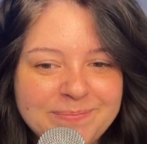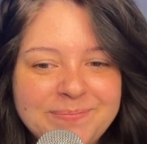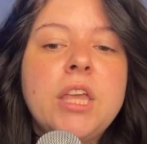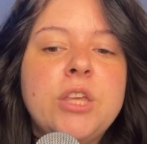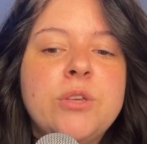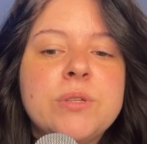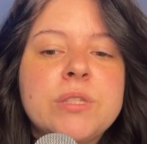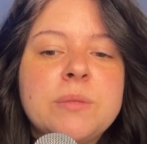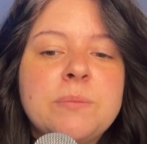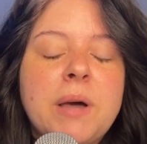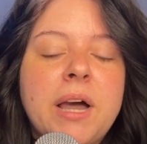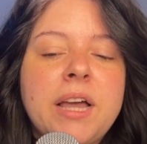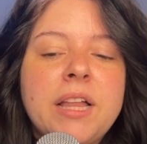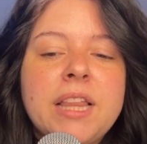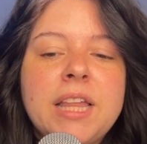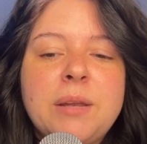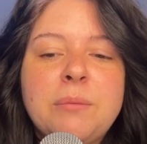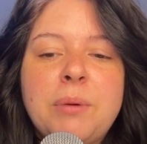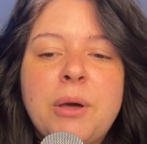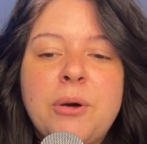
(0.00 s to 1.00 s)
You smile
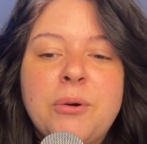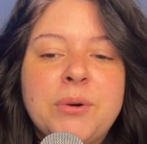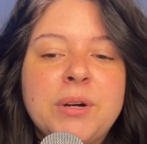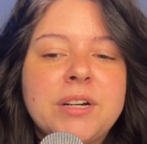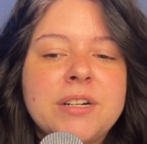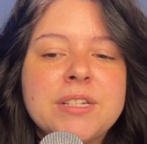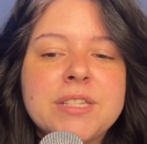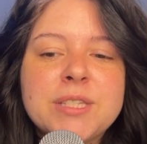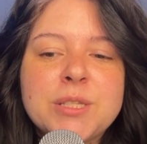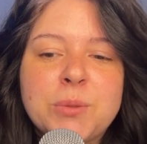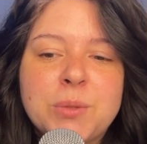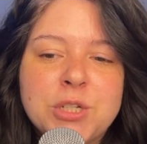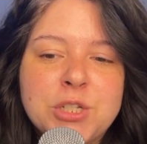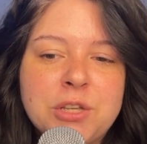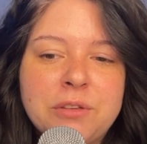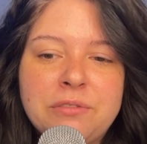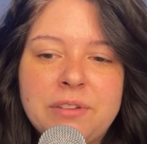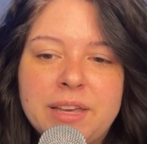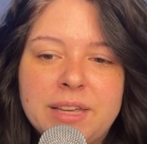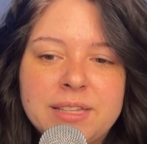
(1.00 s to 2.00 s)
and poke her
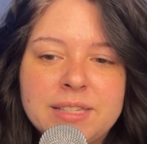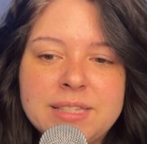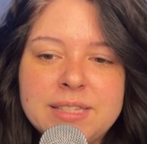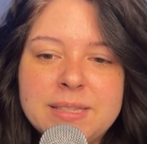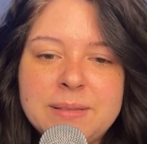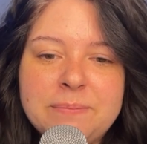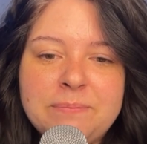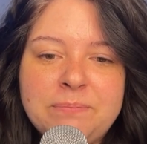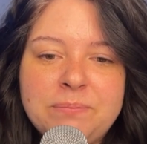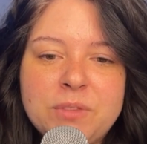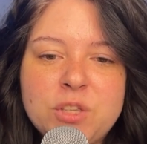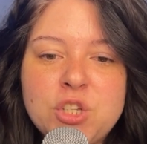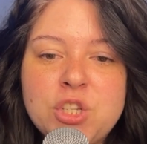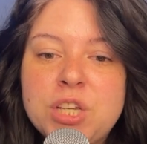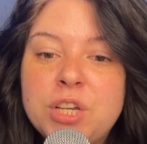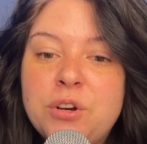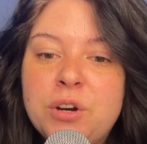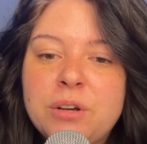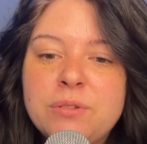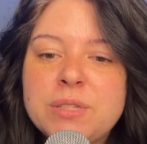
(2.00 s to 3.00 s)
squishy face. She
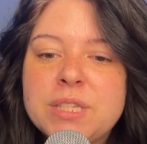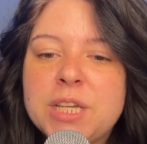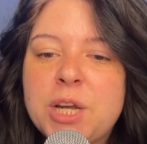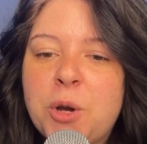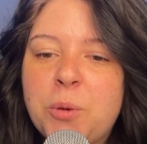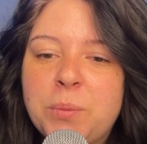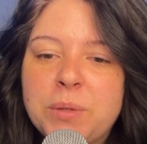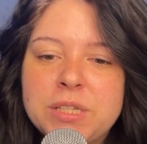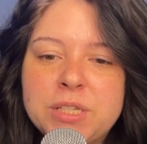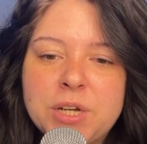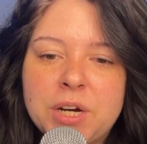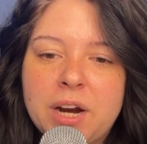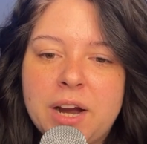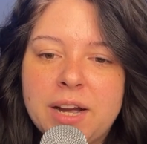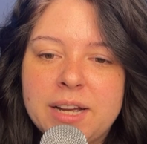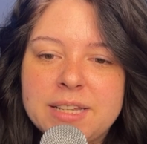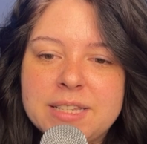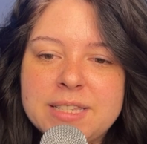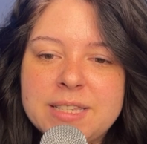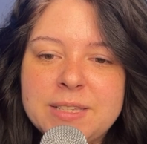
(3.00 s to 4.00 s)
groans and opens her
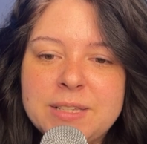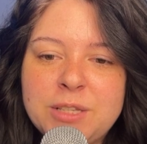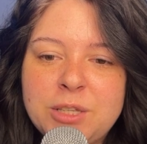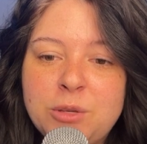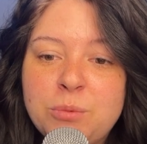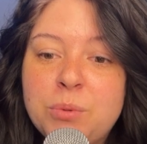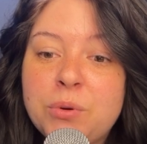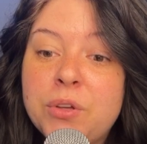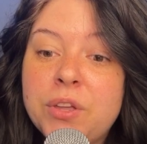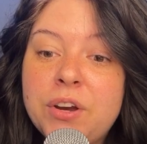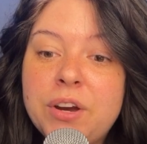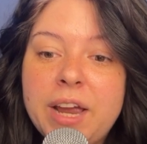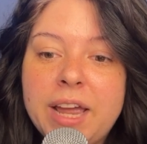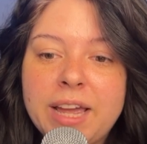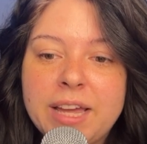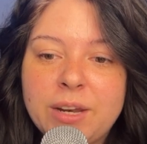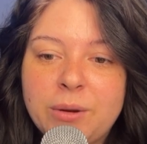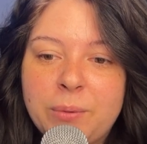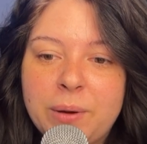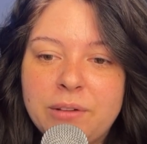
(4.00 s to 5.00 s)
eyes. You pull your
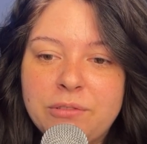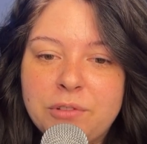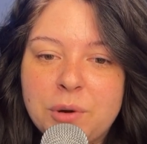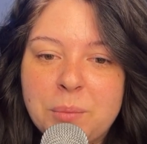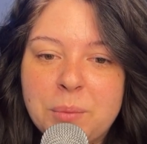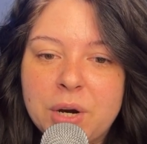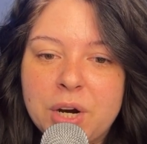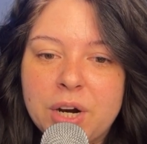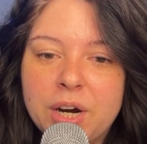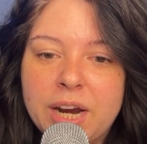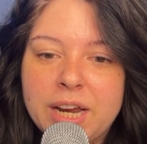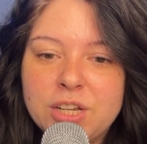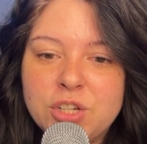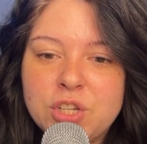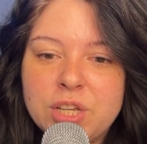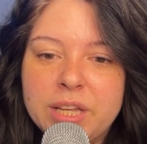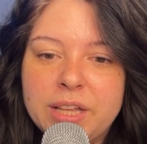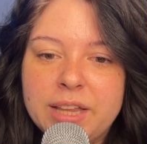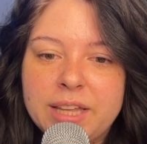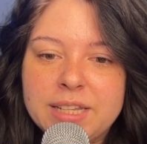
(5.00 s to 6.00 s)
hand away from her and
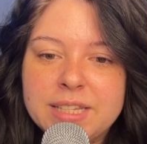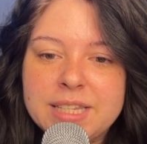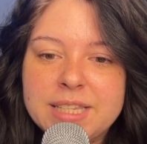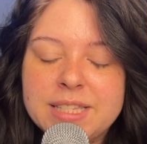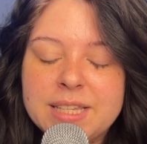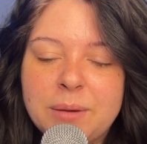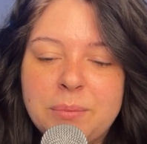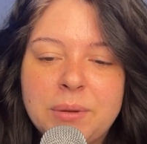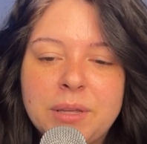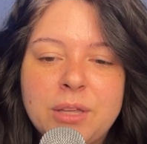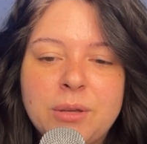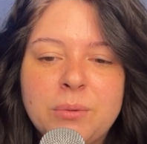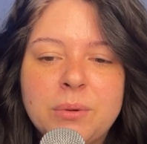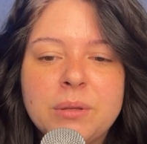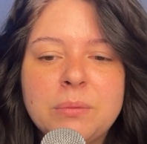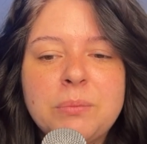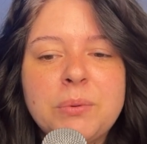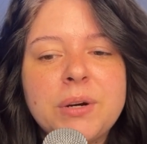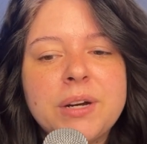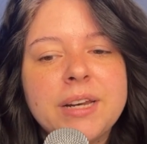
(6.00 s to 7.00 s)
she glances up at you
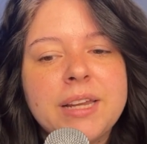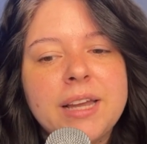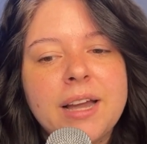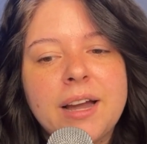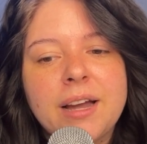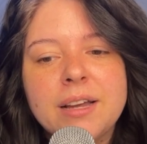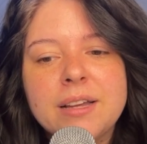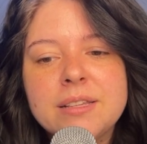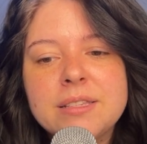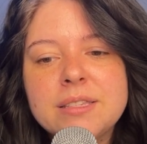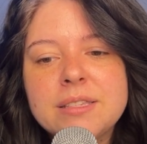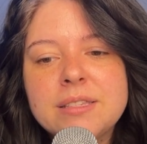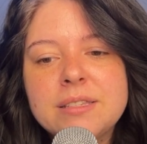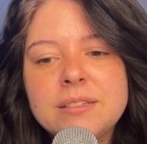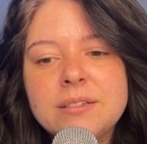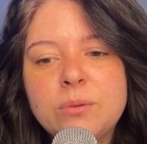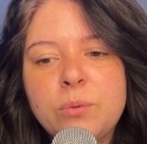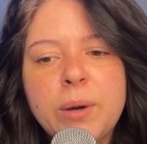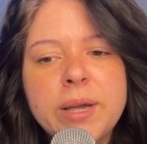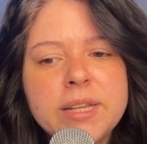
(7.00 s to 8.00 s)
with pretty eyes.
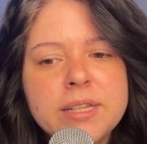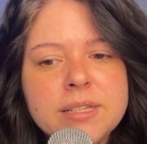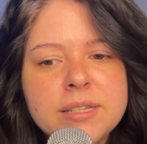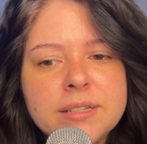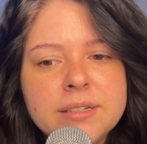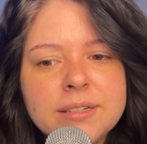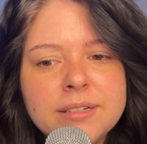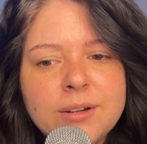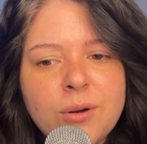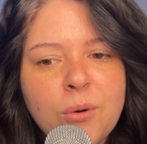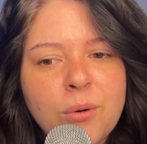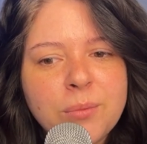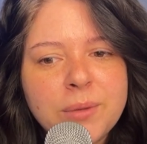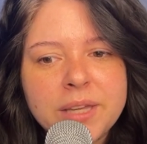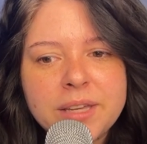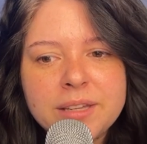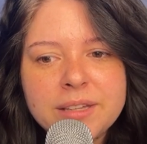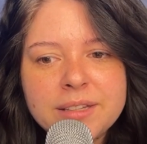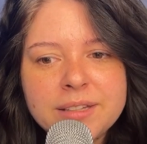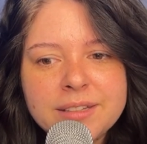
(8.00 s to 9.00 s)
Wait,
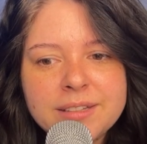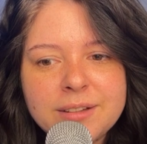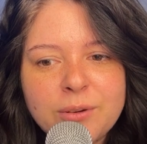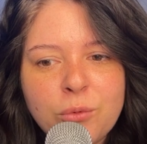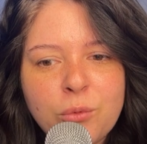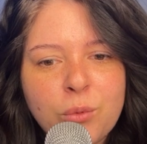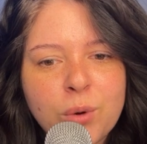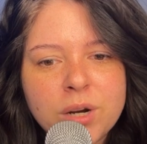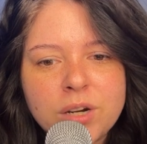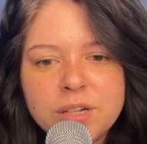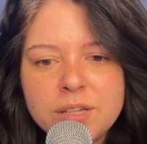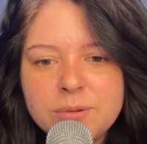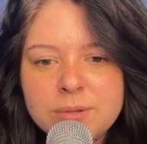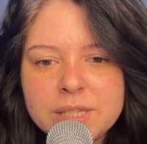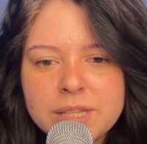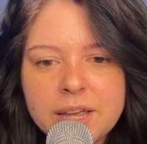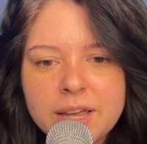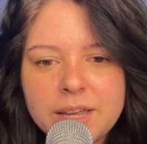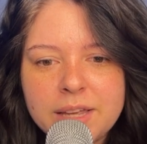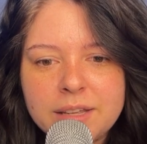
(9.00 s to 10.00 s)
Colby, what are you
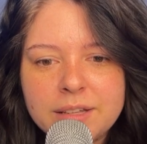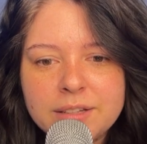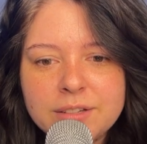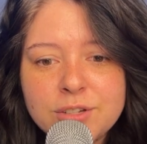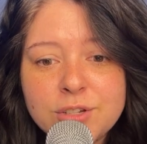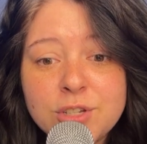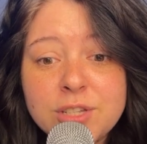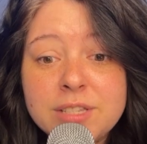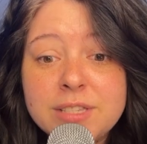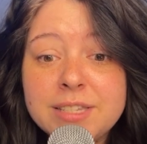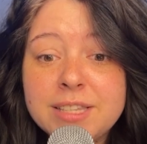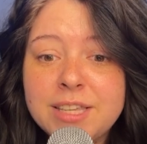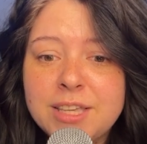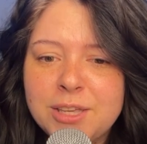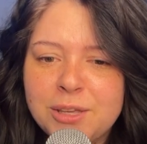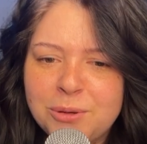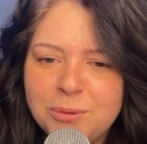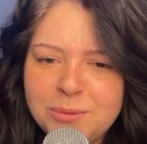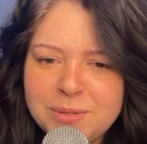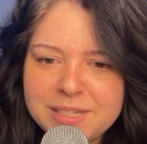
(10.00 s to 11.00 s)
saying? She's
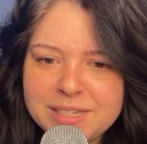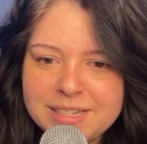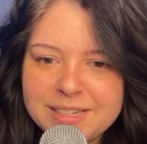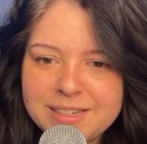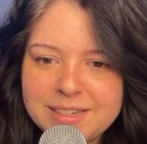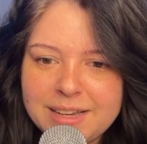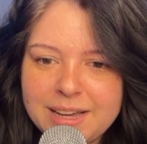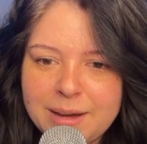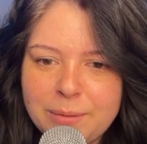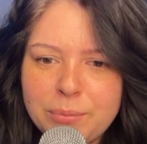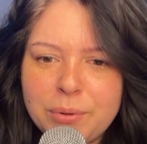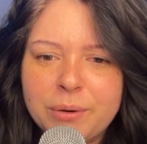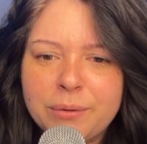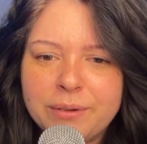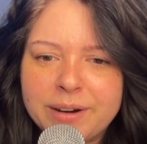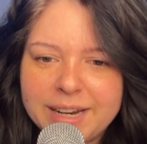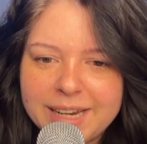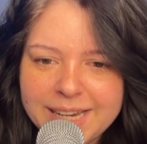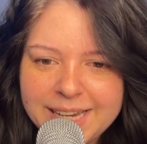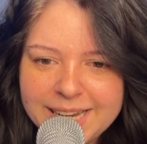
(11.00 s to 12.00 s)
cute?
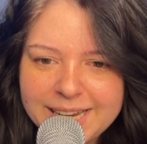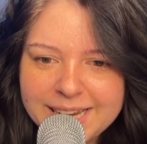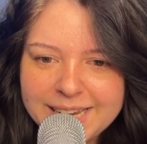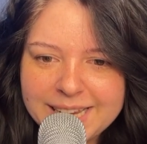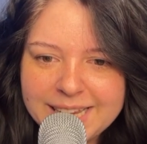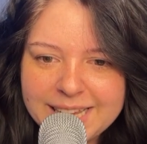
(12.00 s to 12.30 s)
Pretty?